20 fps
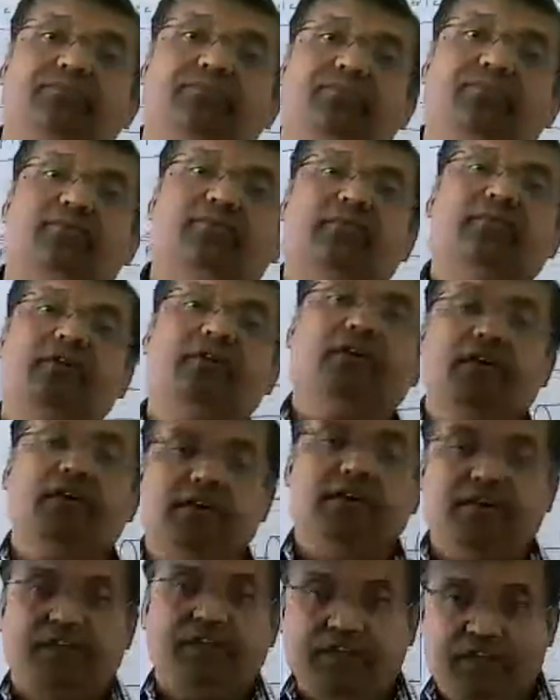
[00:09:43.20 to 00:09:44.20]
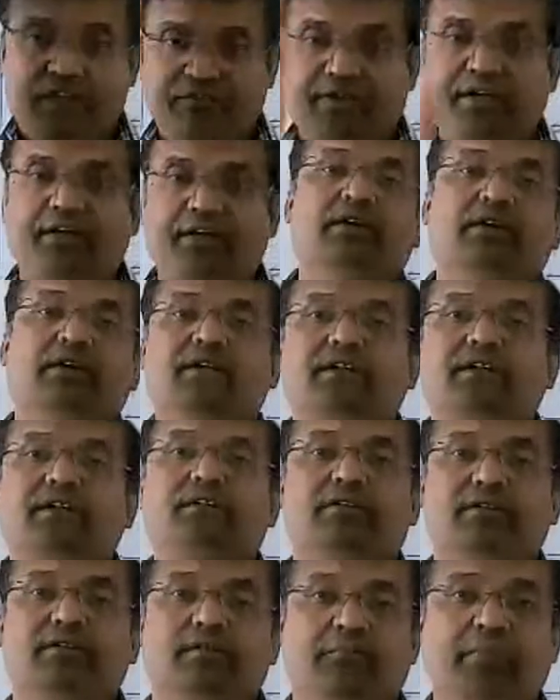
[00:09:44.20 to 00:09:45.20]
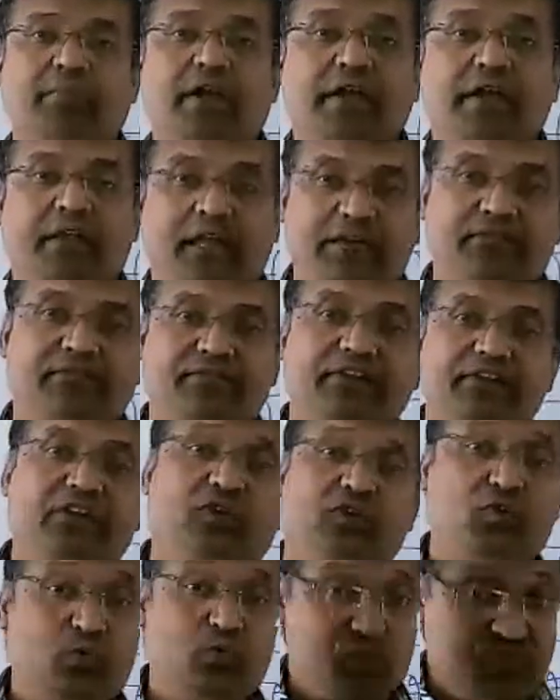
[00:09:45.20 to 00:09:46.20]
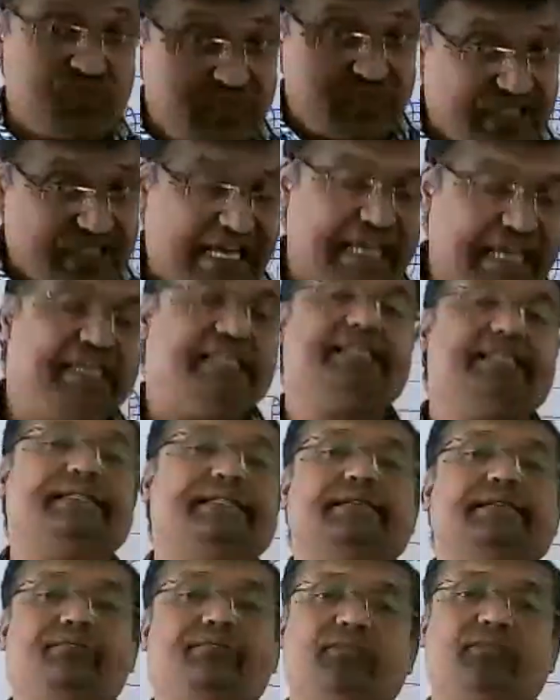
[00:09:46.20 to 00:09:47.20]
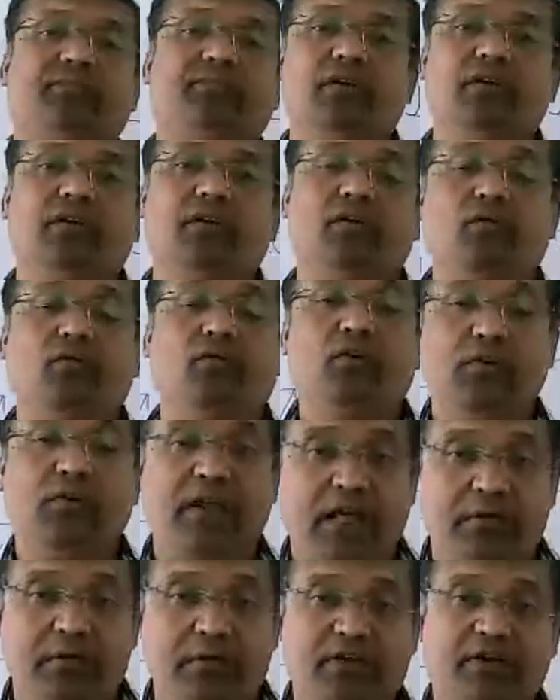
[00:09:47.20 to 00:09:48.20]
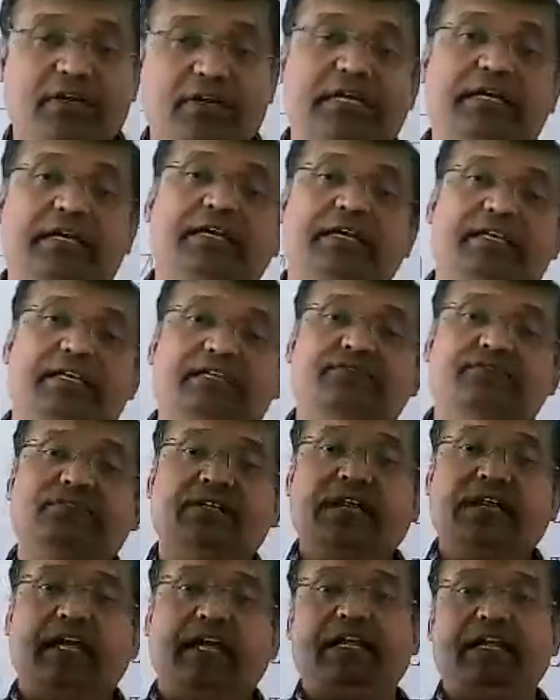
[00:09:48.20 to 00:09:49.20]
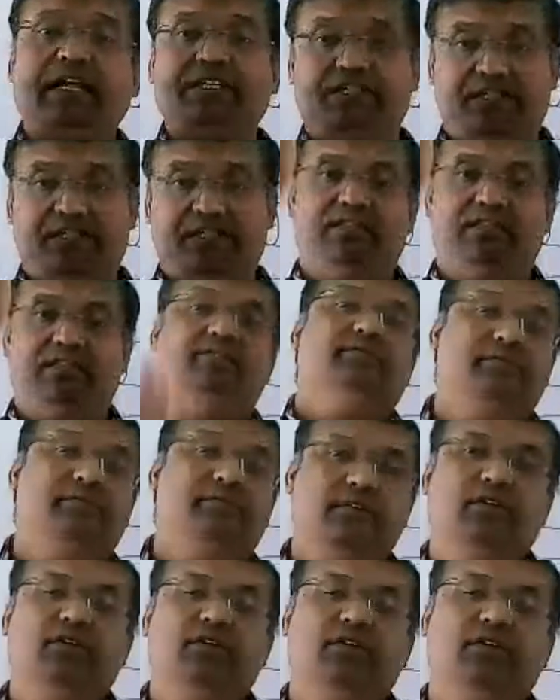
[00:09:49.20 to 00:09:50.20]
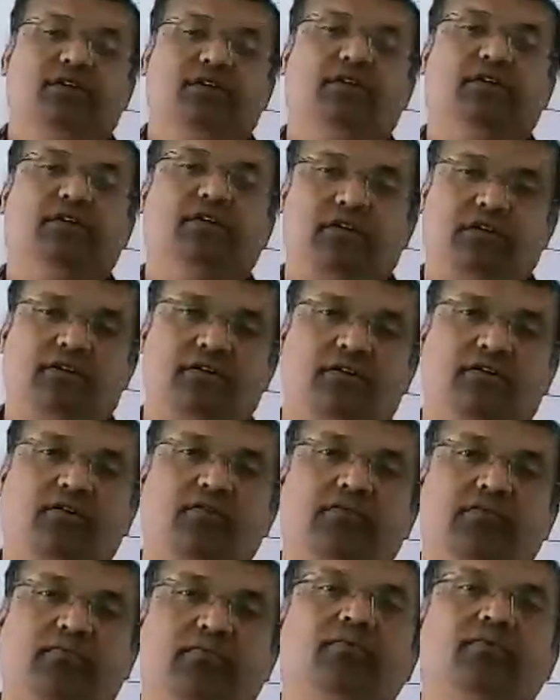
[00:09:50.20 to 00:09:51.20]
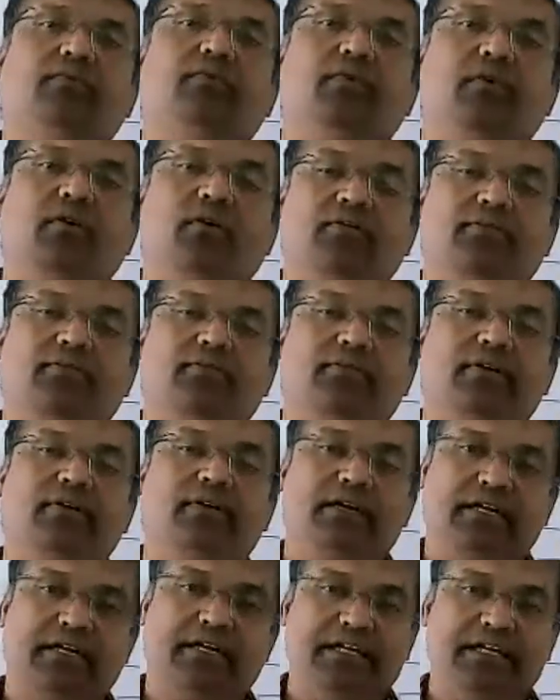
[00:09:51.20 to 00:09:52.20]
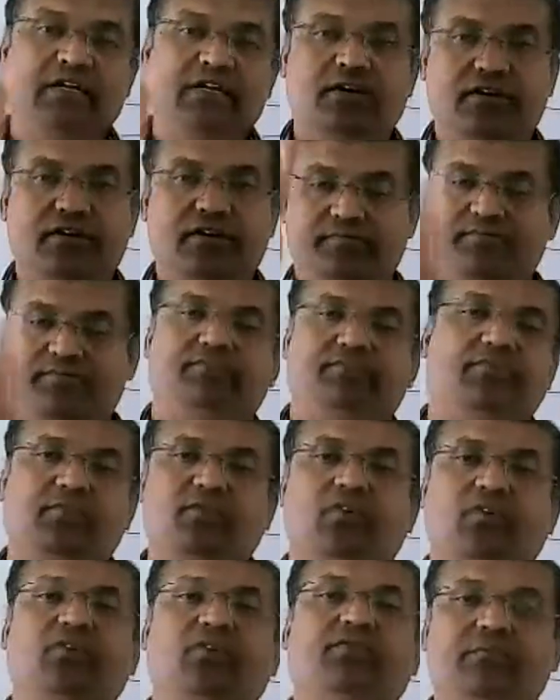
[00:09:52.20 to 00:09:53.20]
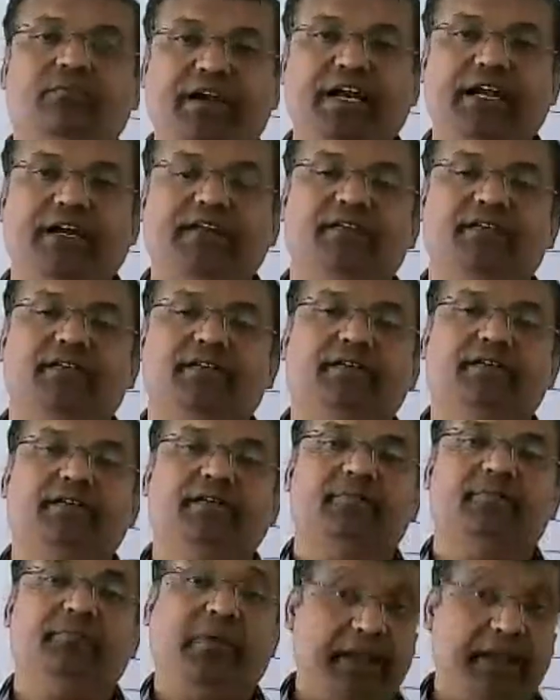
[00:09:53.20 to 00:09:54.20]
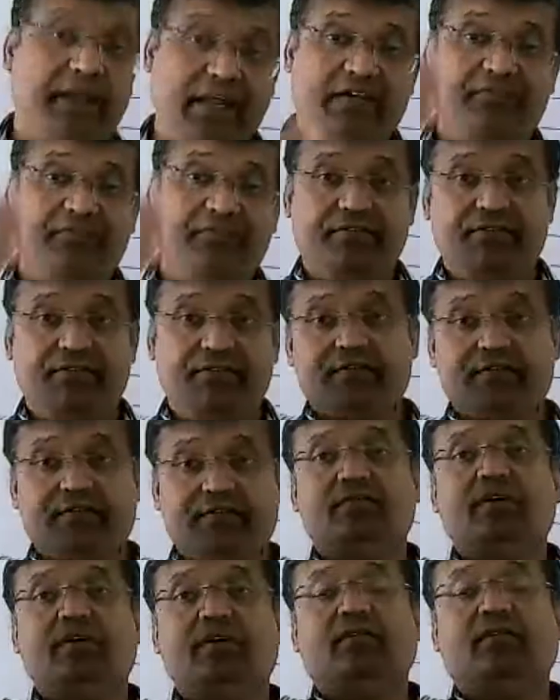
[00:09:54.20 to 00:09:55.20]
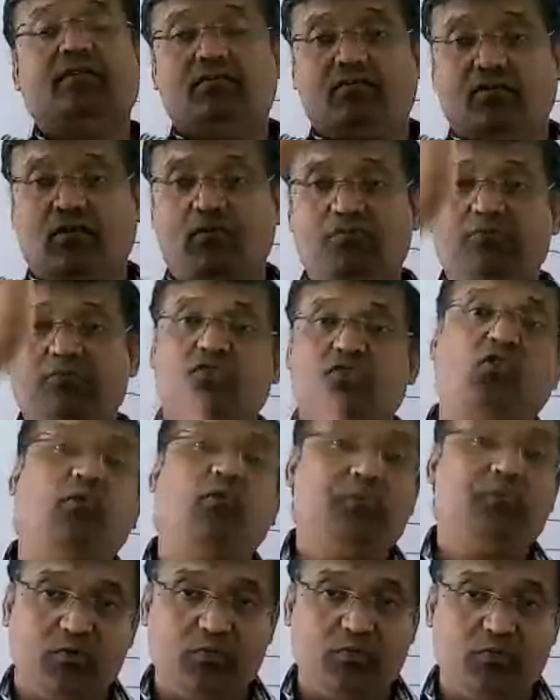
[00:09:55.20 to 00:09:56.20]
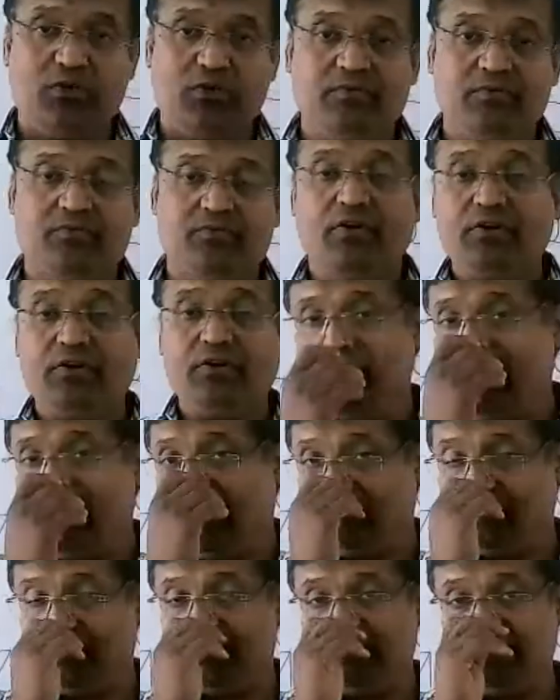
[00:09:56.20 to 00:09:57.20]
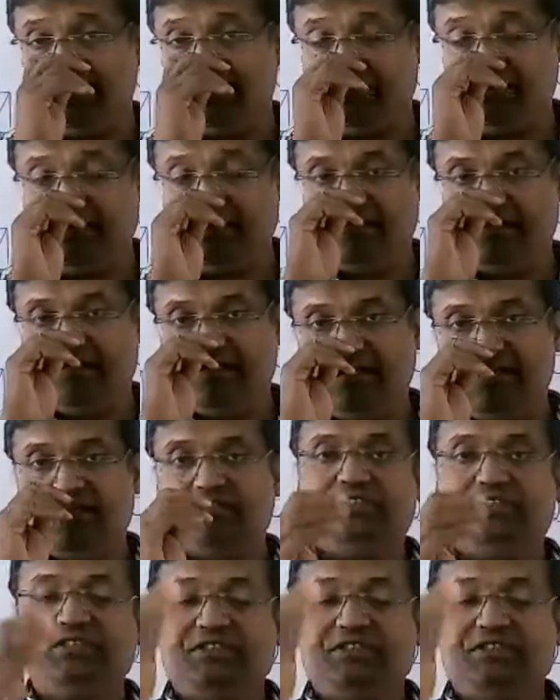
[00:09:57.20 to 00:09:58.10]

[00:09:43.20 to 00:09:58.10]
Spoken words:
and it will cut by knife into slice. What will happen if the direction of cutting of braid by knife from top to bottom, what will happen?